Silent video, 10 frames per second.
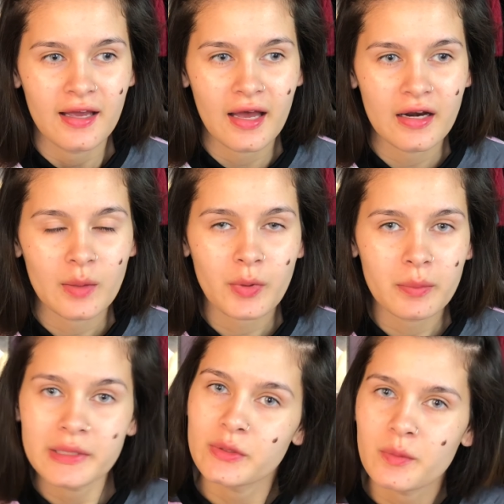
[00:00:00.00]
And I'll
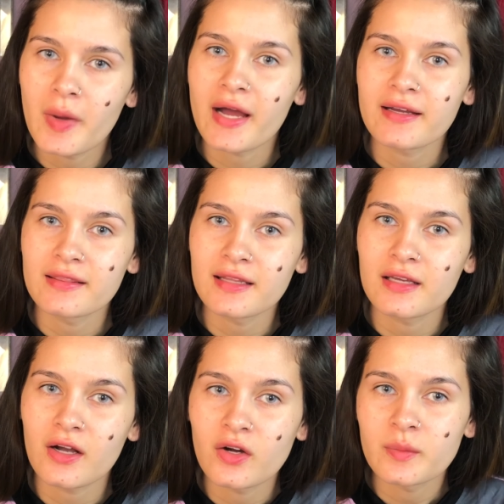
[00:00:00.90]
probably look back and
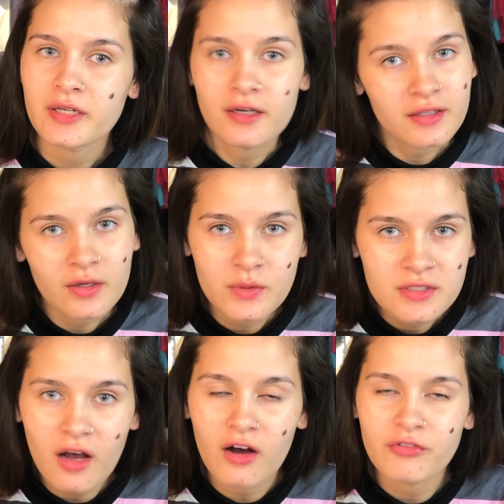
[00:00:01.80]
think, oh my god, that was
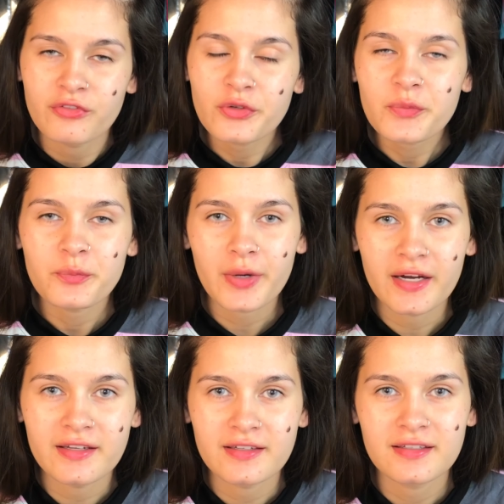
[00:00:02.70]
awful,
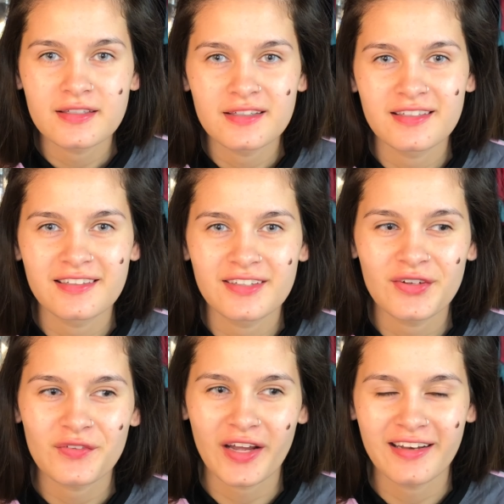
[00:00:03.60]
but
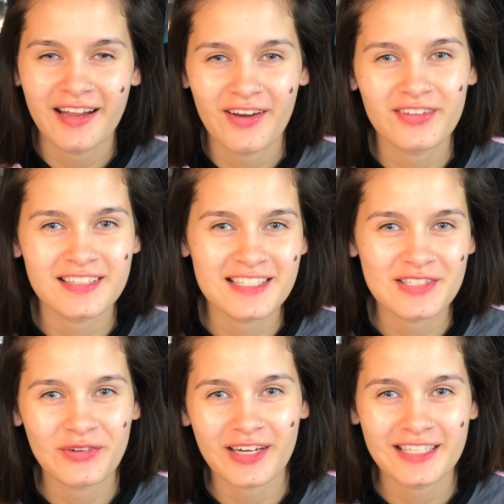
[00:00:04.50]
right now this is
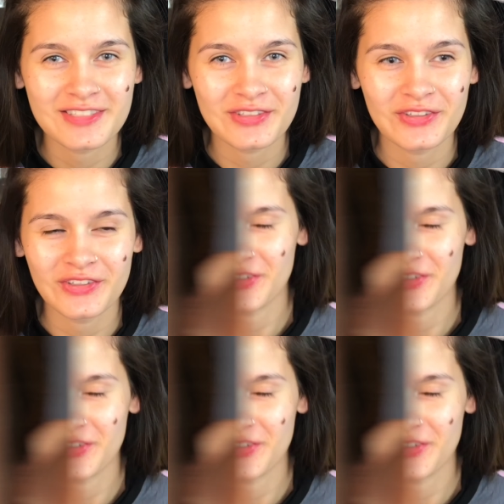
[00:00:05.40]
what I do.